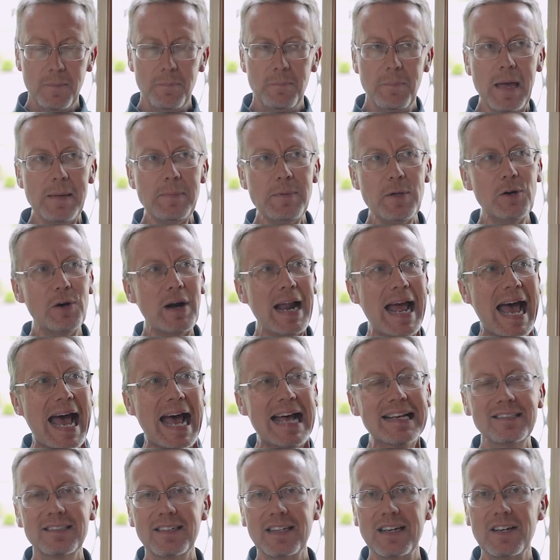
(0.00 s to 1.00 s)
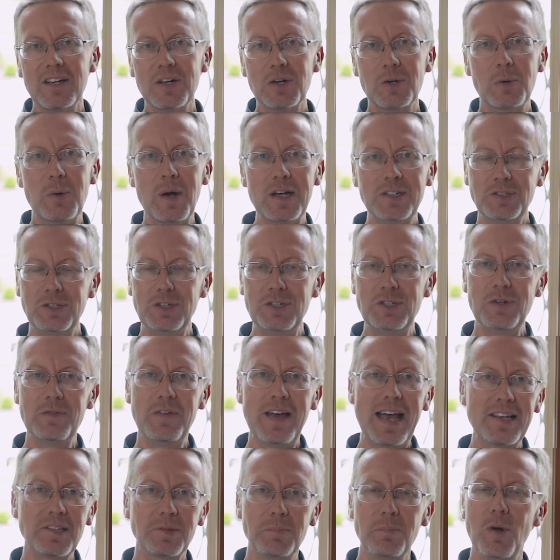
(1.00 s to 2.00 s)
Maybe you're asking a question you've
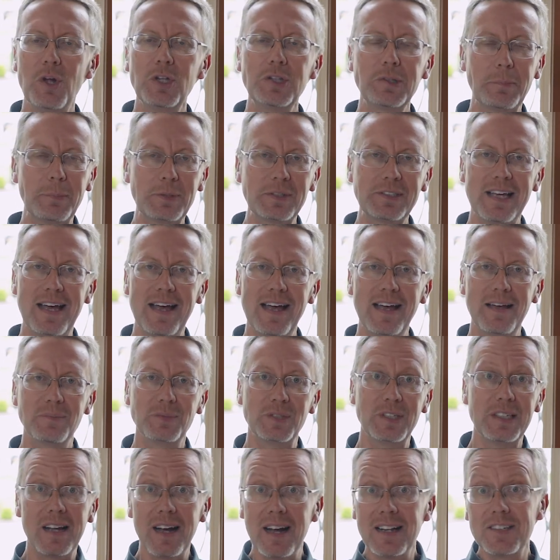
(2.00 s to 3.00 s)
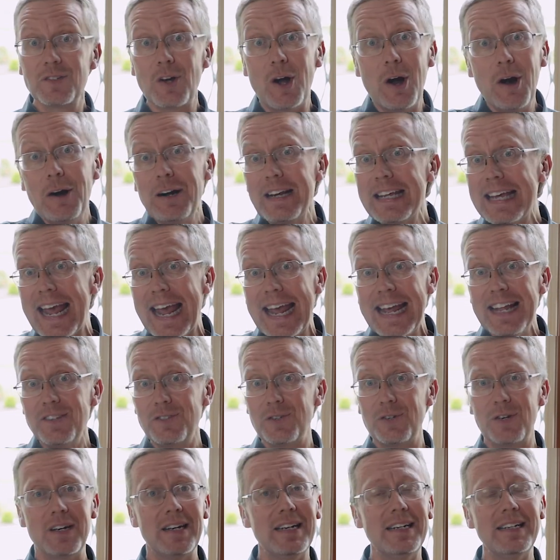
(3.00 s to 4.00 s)
asked multiple times and God's already
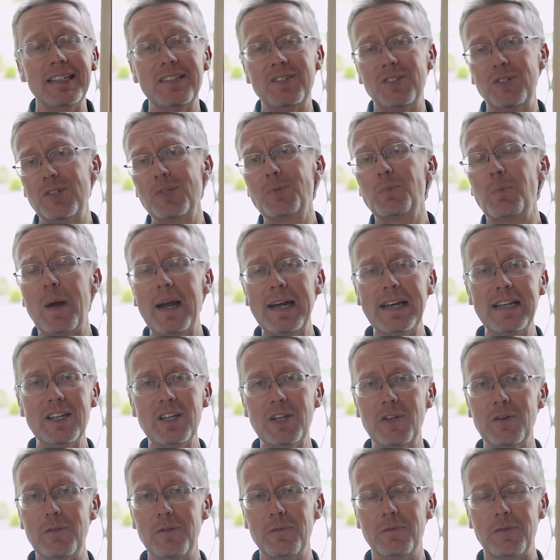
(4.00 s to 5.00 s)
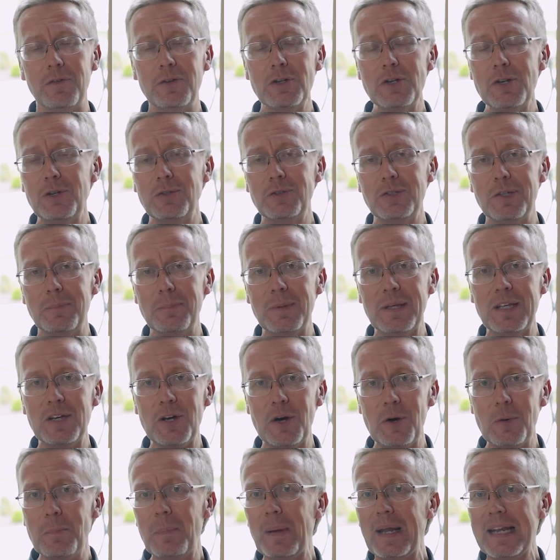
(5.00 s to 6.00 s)
answered and He's just waiting for you to be
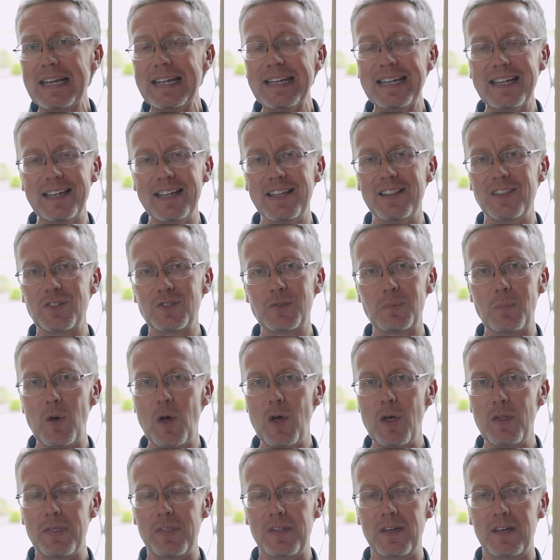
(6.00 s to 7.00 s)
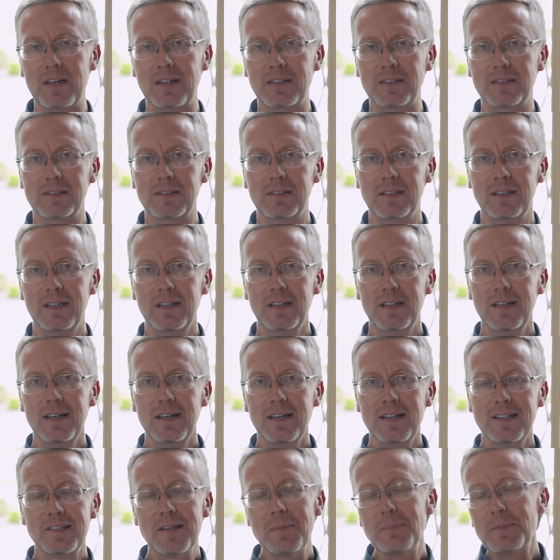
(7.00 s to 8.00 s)
obedient in the small things.
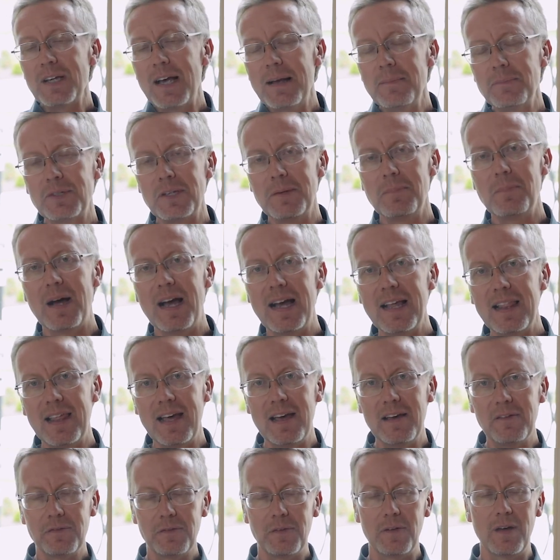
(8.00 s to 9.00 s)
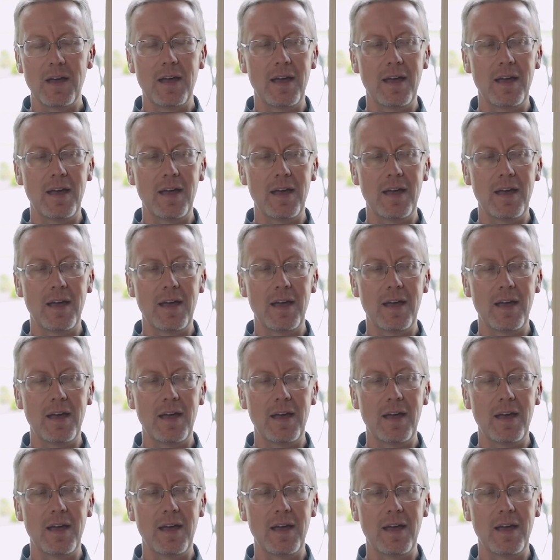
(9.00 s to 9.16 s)
Sometimes in my life,